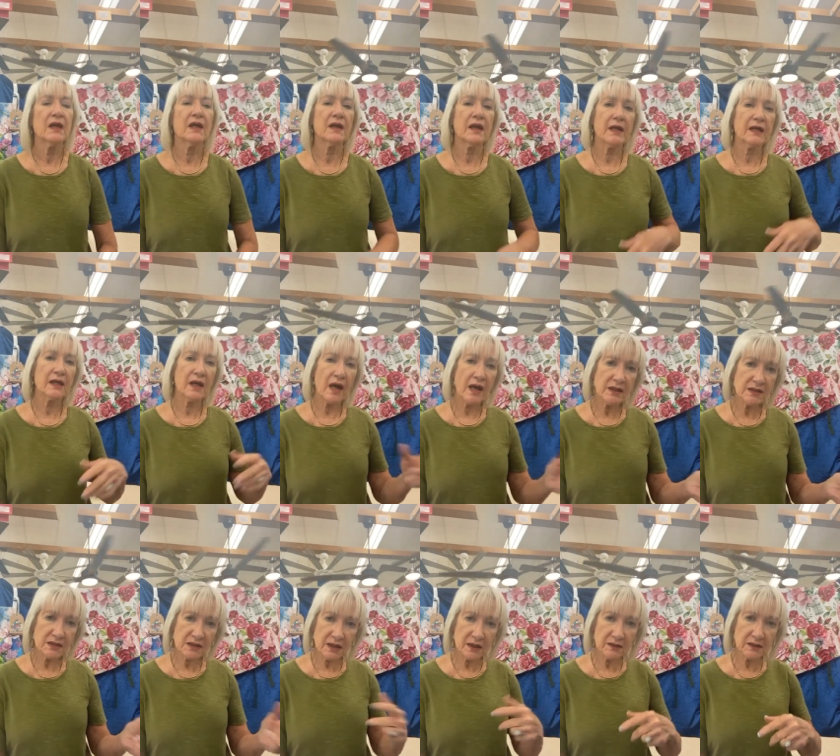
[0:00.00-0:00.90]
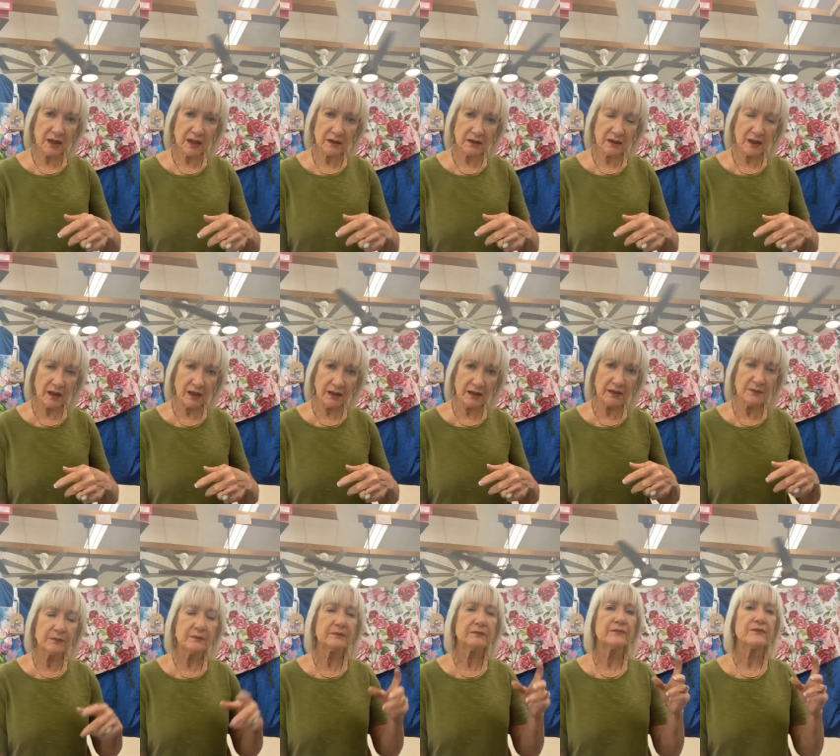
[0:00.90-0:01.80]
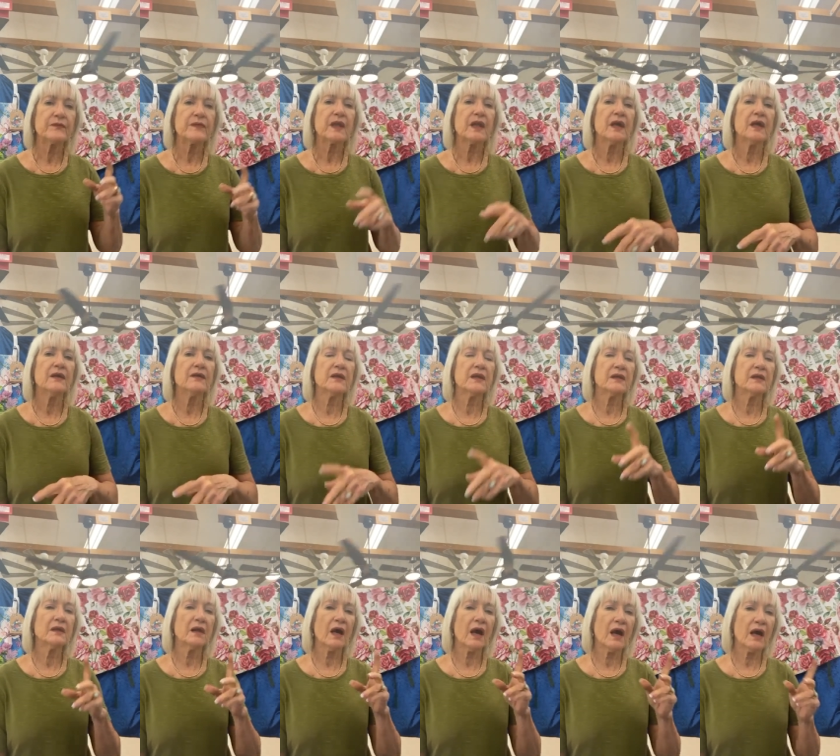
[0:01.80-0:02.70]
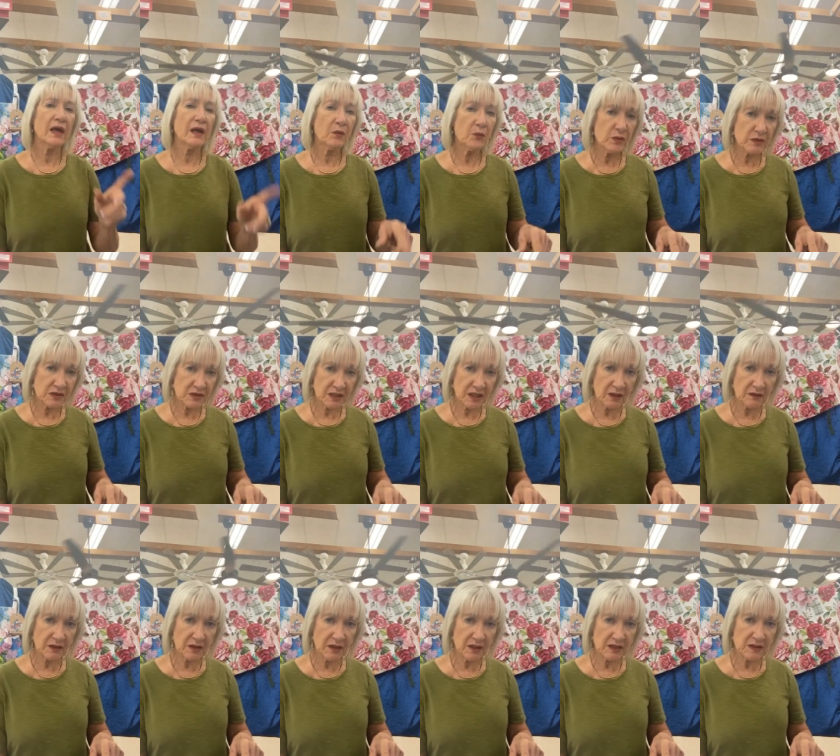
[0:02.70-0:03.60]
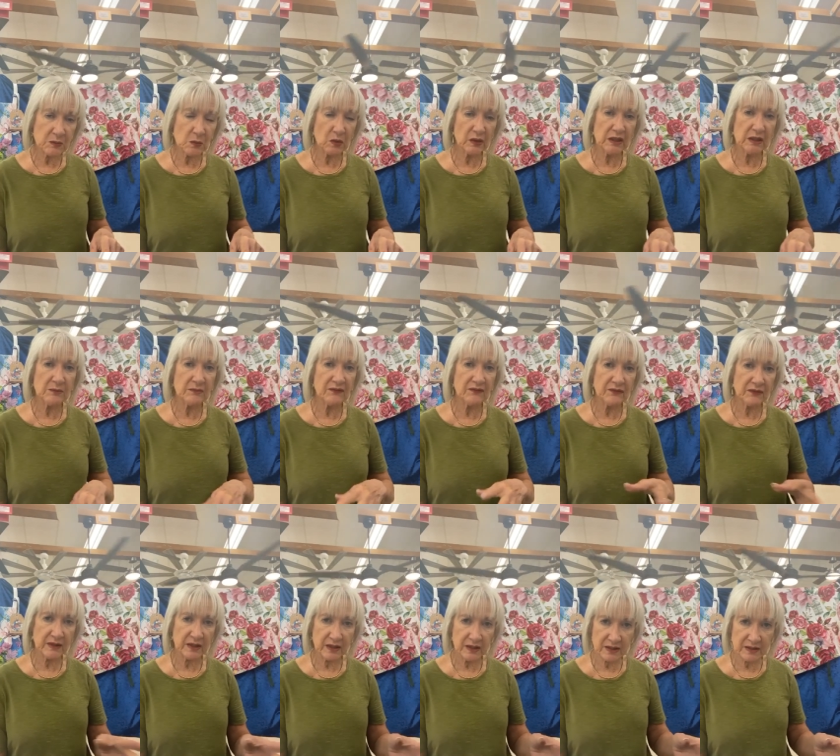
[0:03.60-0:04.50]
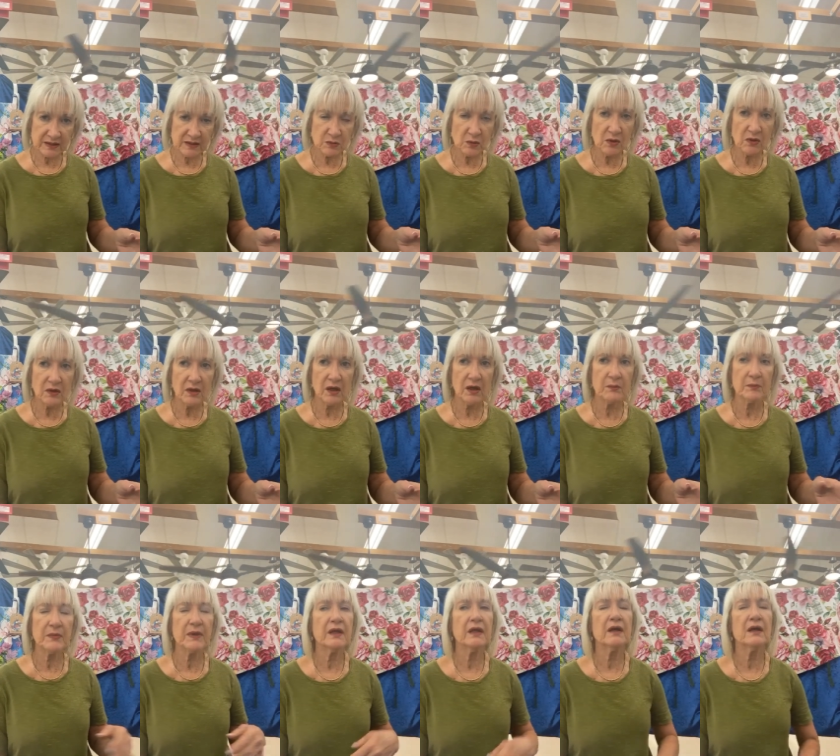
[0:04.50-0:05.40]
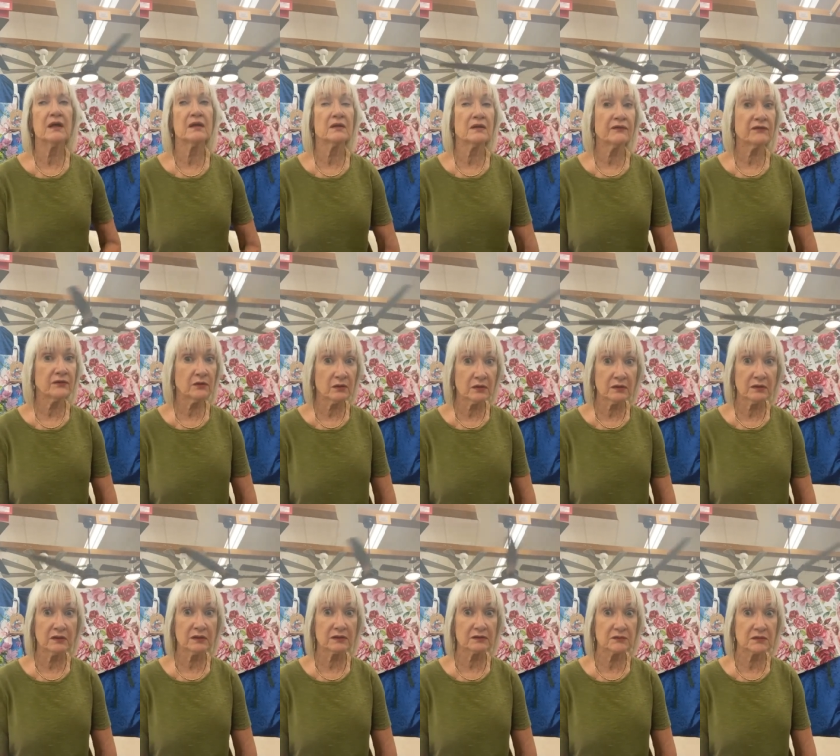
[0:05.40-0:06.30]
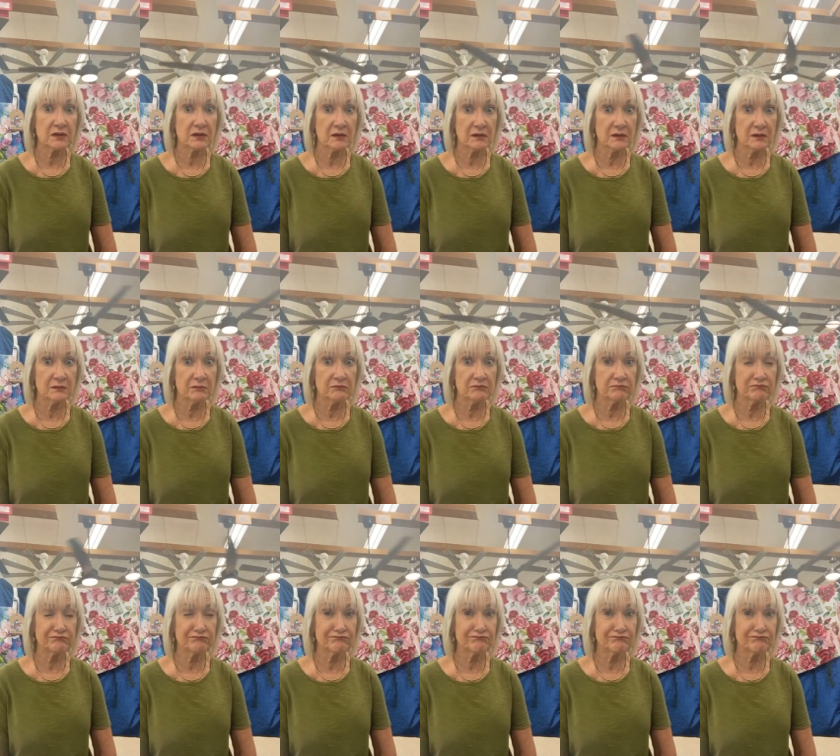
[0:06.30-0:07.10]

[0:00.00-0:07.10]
And I got done that night, and then I was down the next morning before the kids woke up, and the floor looked good.